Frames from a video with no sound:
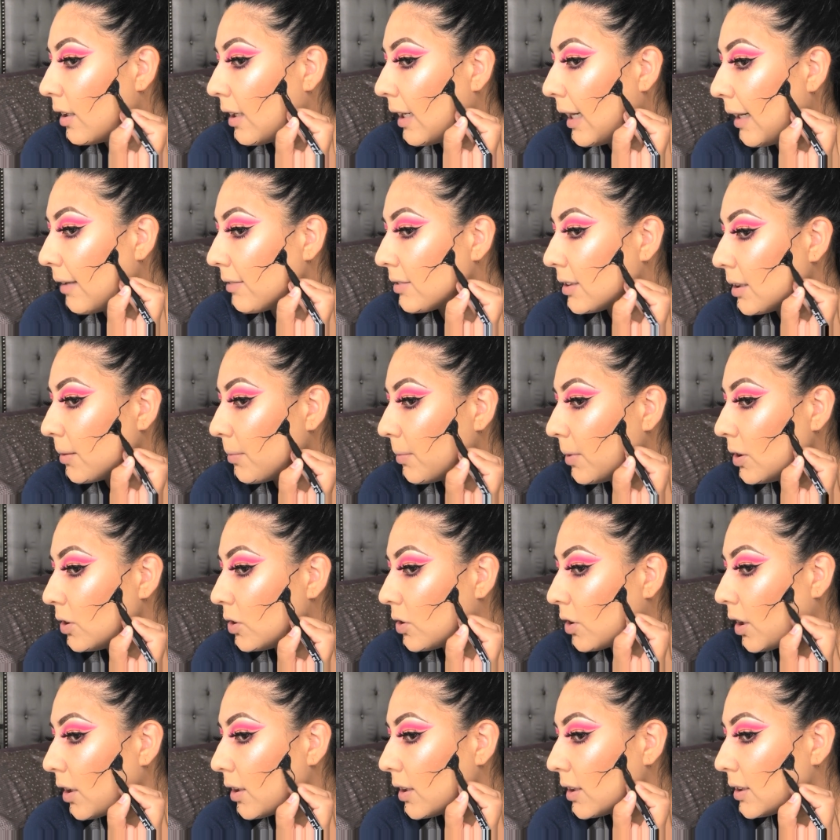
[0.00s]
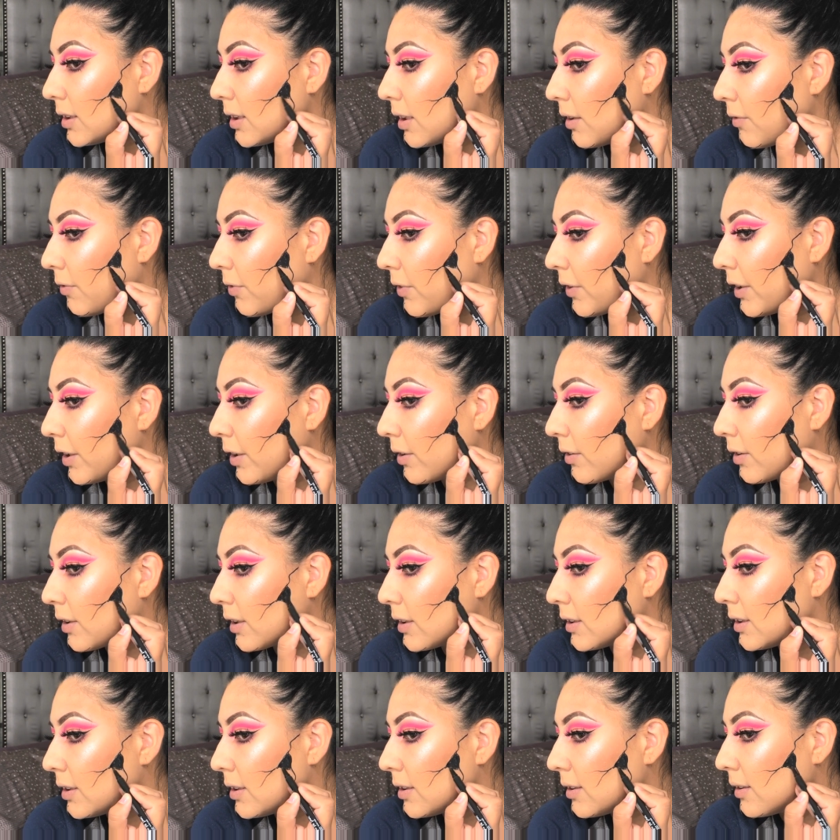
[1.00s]
have someone draw this in for you
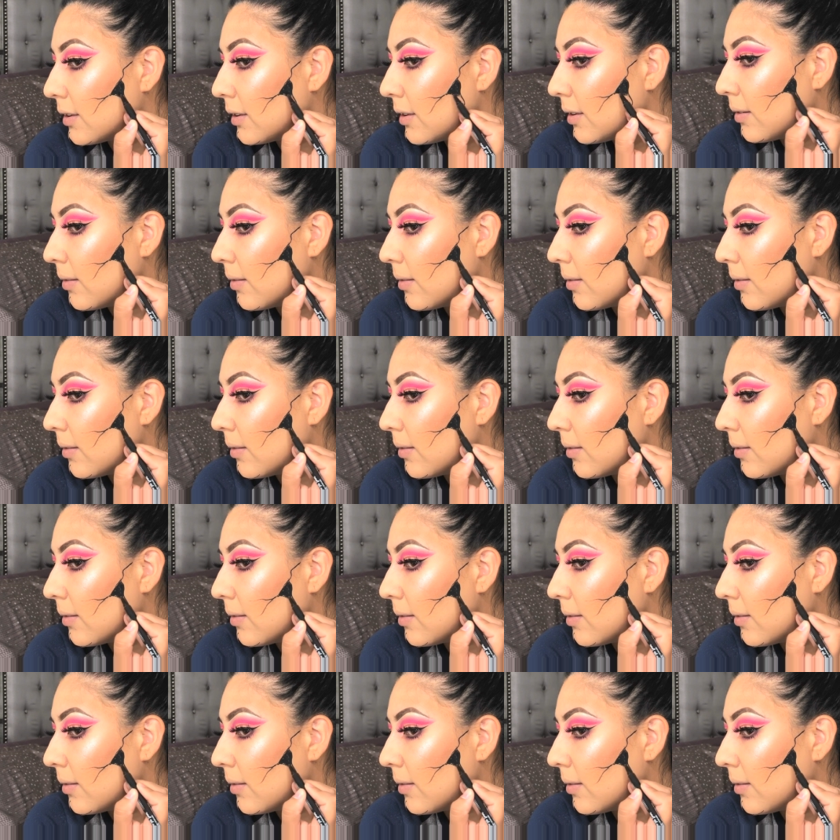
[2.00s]
because